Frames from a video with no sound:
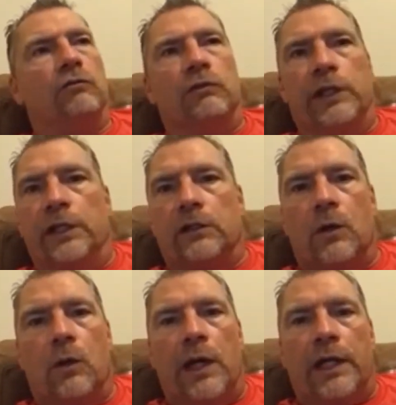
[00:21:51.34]
Real
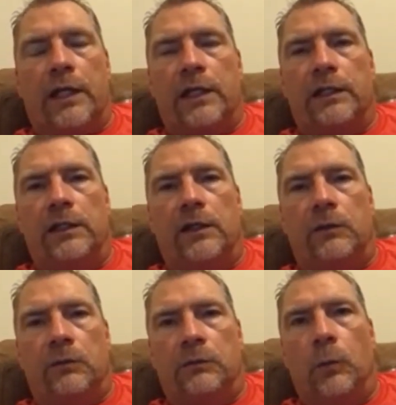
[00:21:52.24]
quick,
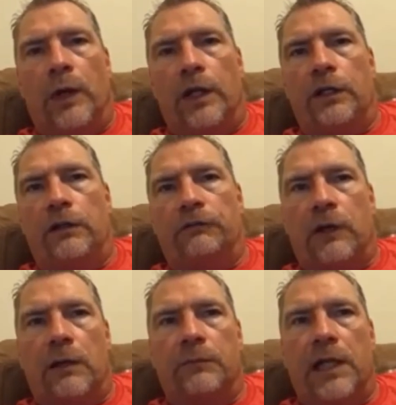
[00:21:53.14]
where are you
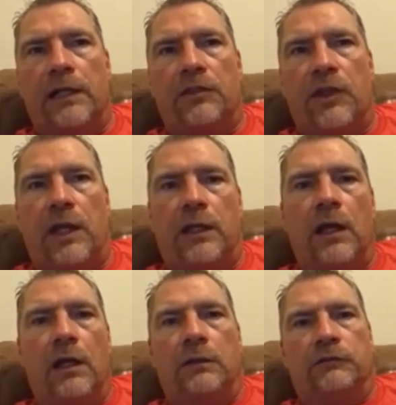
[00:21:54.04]
from kind of thing.
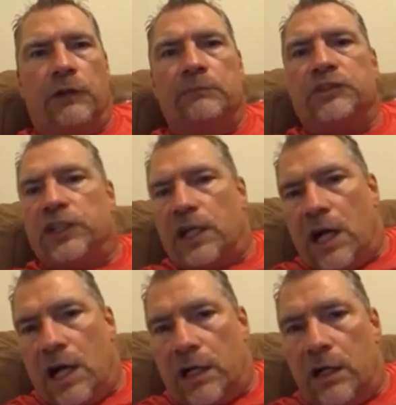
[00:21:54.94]
From
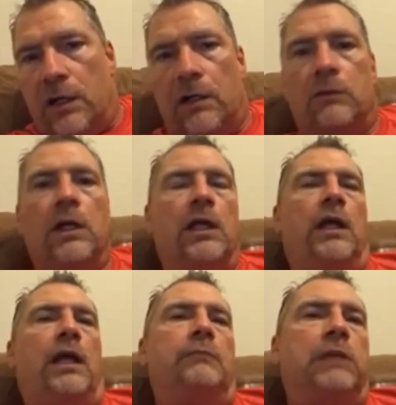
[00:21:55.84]
Chicago
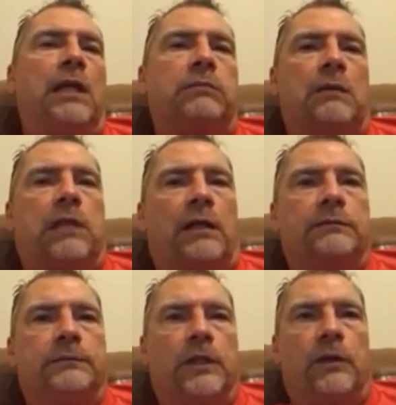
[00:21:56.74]
and blah, blah, blah.
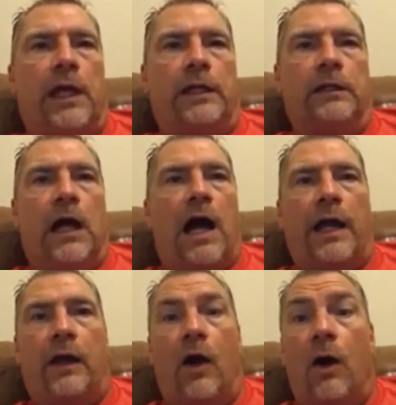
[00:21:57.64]
Okay.
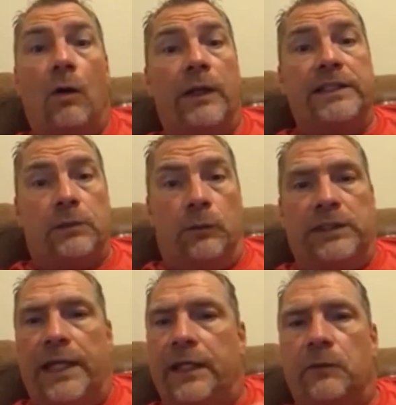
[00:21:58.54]
I always, when
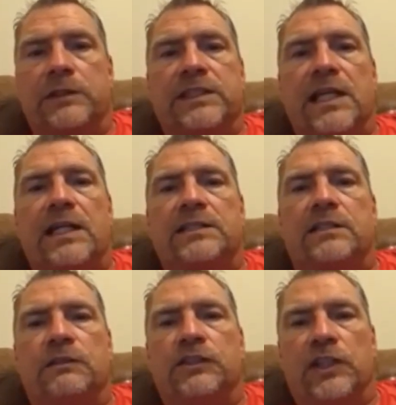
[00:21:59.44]
anyone
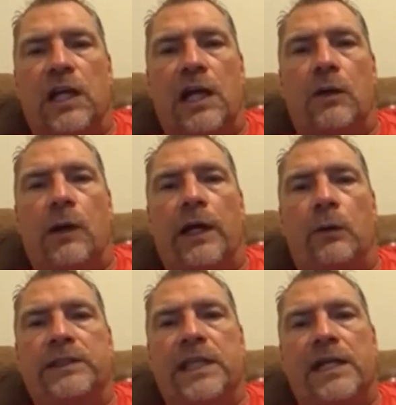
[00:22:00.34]
says Chicago, I
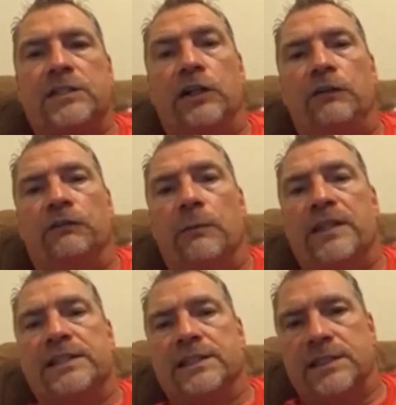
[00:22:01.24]
always ask, are you from
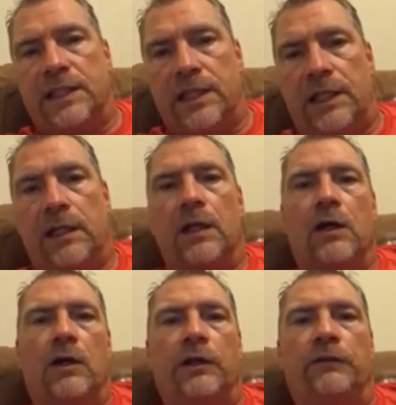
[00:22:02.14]
the city
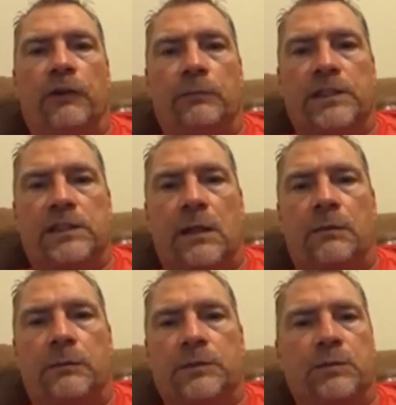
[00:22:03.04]
or are you from the suburbs?